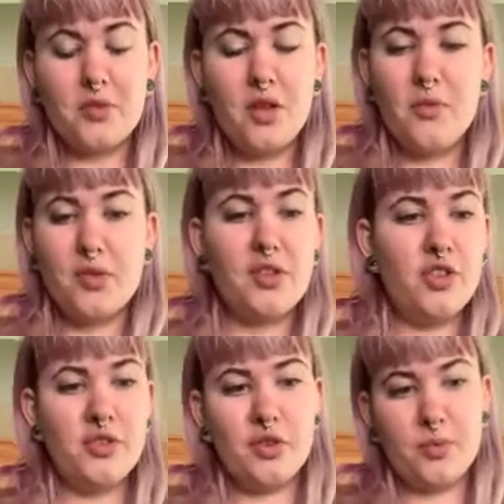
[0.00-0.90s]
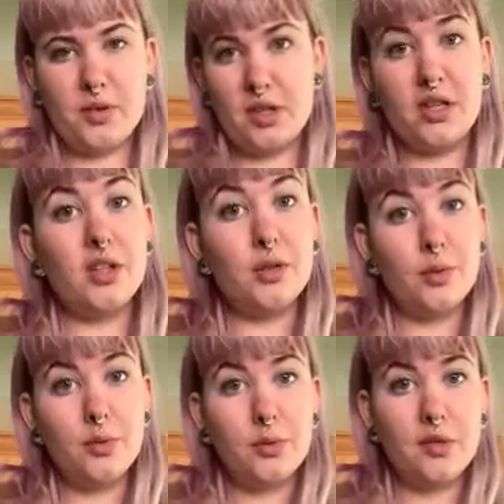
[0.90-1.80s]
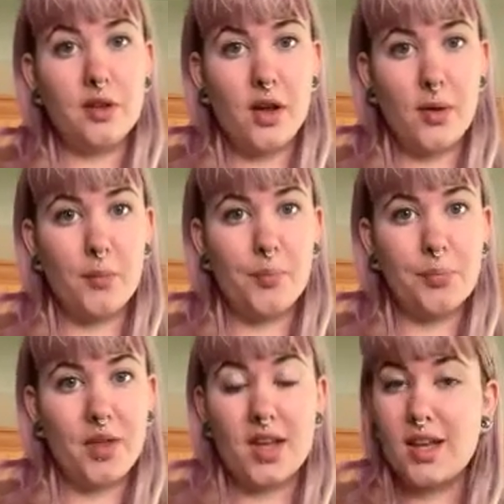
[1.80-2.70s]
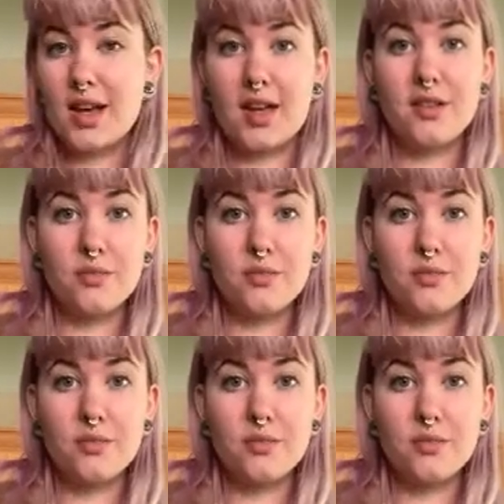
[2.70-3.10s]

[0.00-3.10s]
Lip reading: For this, you can really use any kind of